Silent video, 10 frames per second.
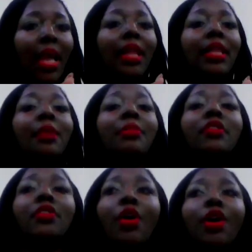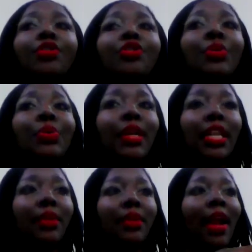Let me start doing
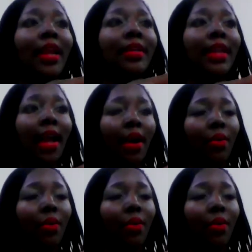it right now.